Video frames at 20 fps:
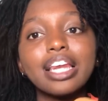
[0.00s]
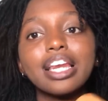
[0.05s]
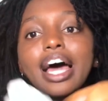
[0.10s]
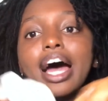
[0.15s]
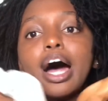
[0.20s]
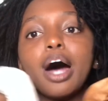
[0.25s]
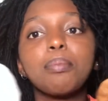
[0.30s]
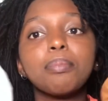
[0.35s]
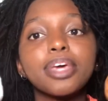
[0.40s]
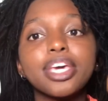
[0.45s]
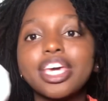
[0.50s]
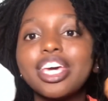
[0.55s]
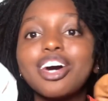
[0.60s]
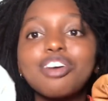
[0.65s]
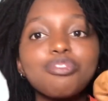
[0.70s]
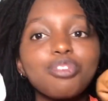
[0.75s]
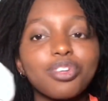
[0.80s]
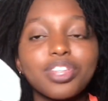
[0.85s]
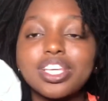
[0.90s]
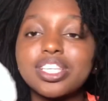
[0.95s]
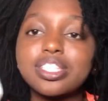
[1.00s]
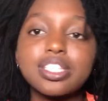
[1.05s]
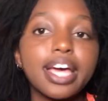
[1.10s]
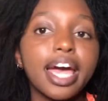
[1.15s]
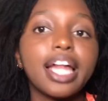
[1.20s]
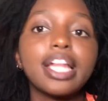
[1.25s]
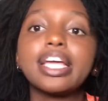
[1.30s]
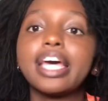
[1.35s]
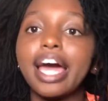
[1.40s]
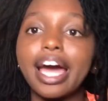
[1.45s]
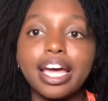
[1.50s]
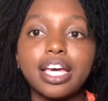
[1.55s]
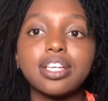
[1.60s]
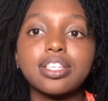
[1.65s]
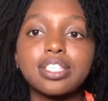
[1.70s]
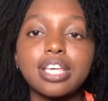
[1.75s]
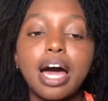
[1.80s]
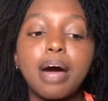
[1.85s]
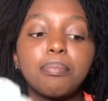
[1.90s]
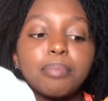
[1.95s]
I'm here for the style, guys.
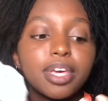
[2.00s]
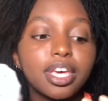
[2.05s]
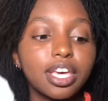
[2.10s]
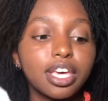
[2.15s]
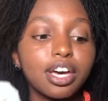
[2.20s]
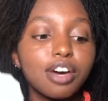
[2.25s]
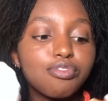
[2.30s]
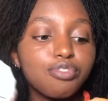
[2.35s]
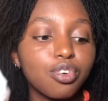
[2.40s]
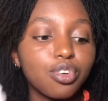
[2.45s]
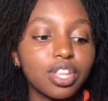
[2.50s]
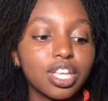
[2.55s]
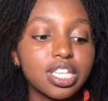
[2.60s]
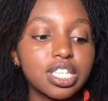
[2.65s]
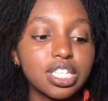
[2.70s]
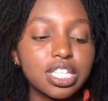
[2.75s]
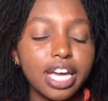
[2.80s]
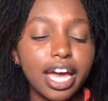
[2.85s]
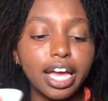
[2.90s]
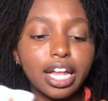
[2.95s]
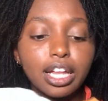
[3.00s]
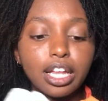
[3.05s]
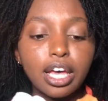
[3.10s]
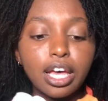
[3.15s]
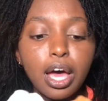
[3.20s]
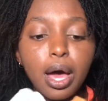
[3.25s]
I'm here for the style.